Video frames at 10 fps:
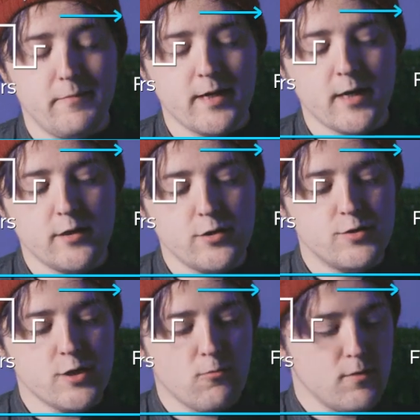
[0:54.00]
meaning you
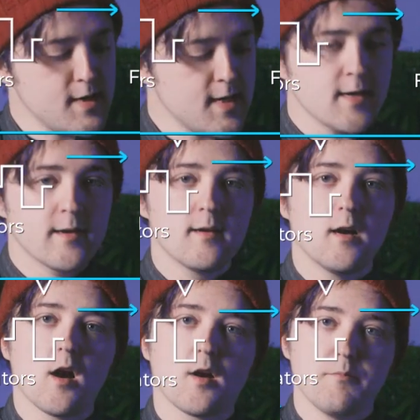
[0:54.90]
don't need
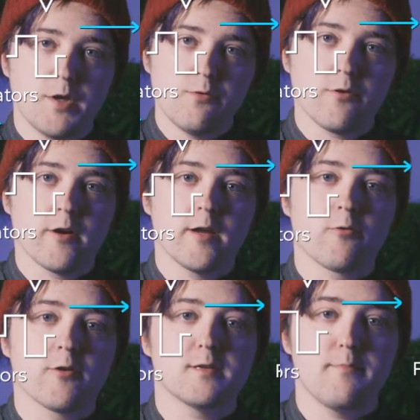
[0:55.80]
a computer in
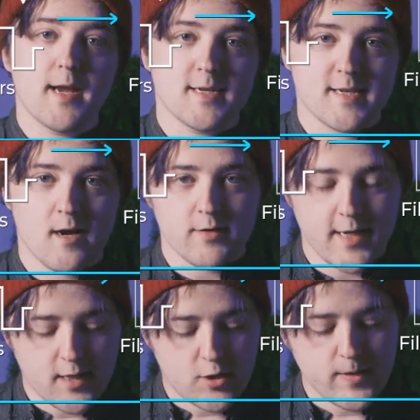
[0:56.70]
order to make a sound.
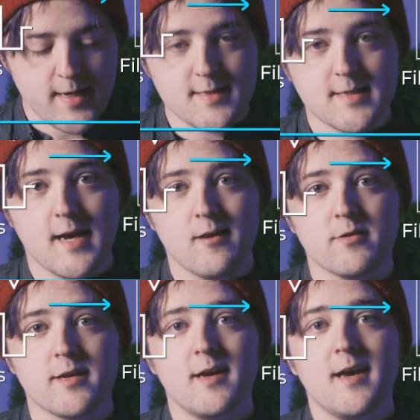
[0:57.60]
It creates
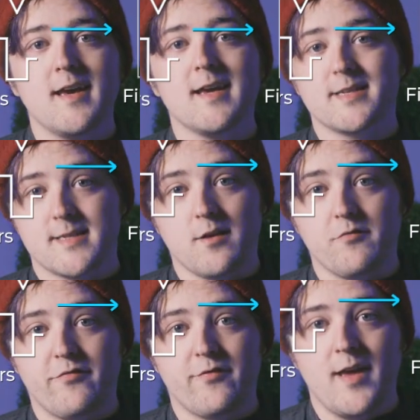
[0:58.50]
sound
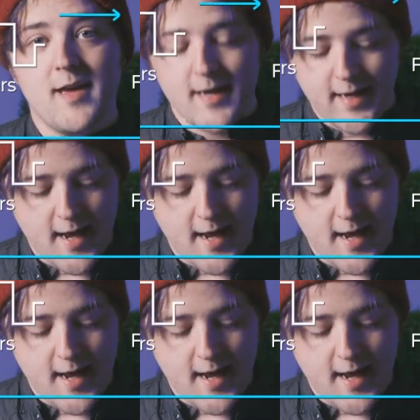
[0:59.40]
itself. It